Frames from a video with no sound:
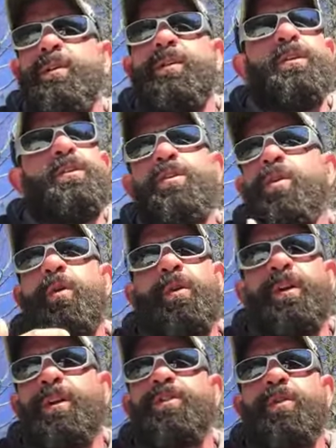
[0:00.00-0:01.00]
You're
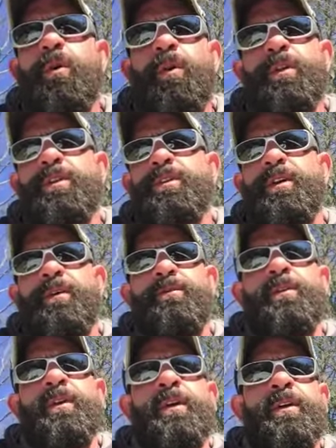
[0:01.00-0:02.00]
in control of this
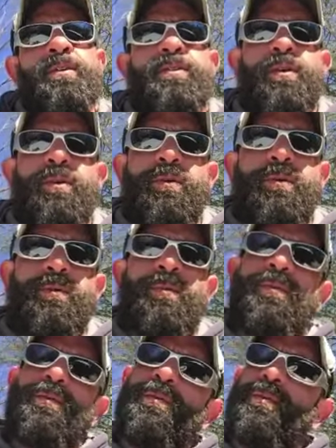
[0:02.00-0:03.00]
stuff. So
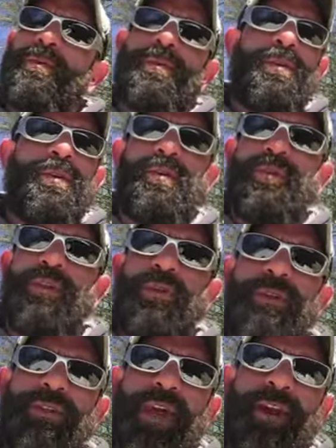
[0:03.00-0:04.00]
you do
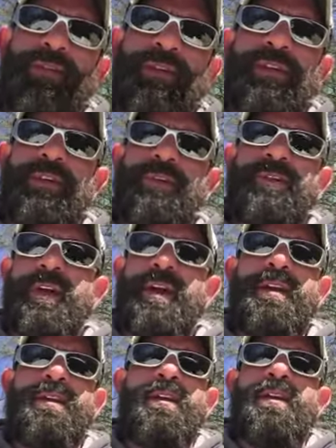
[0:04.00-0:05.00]
these every single
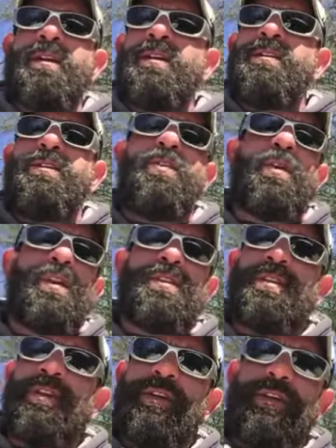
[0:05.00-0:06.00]
day, you're going to
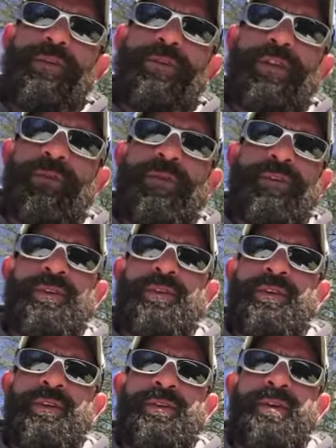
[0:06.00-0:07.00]
see huge differences
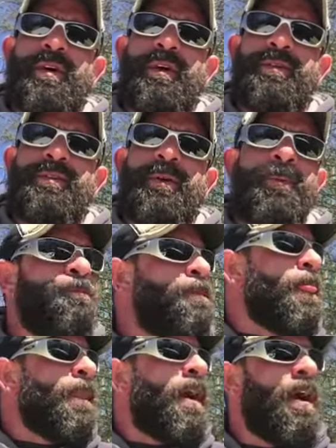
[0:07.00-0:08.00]
in your dog. So
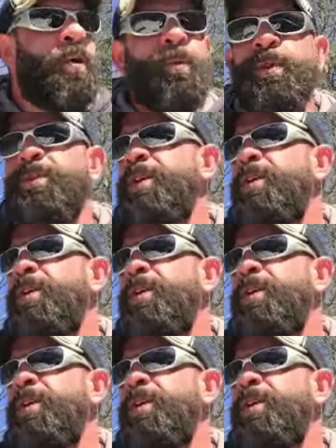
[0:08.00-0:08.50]
I hope this